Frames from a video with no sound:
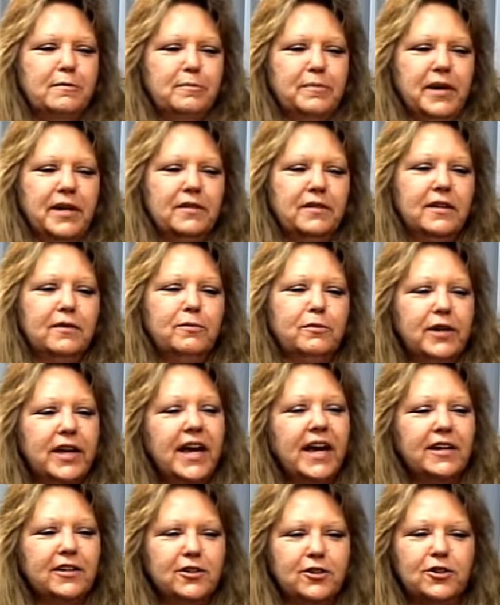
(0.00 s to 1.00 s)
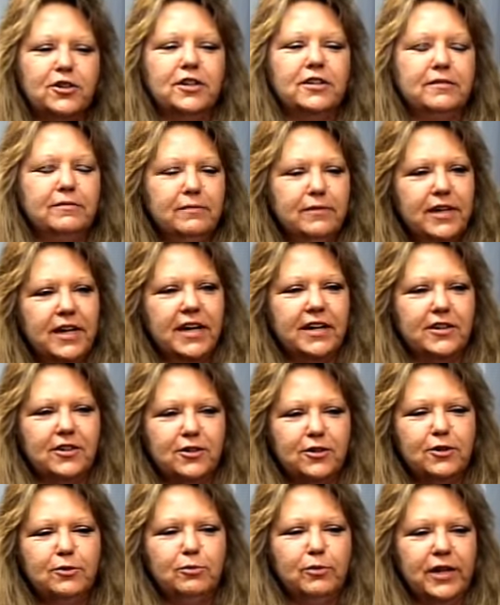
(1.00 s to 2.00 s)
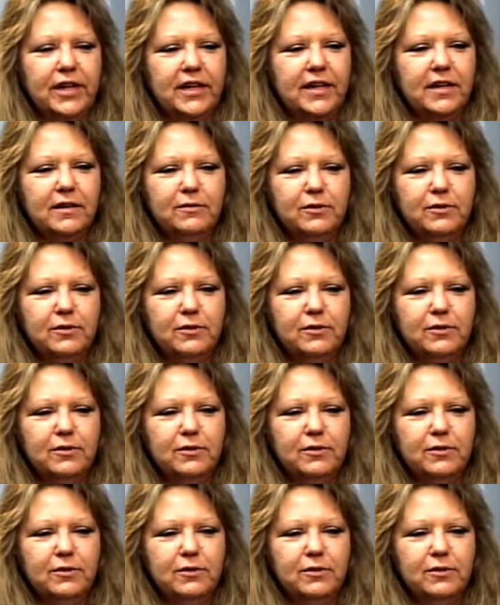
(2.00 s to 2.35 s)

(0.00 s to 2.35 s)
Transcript: but uh, we had good, we had a good week.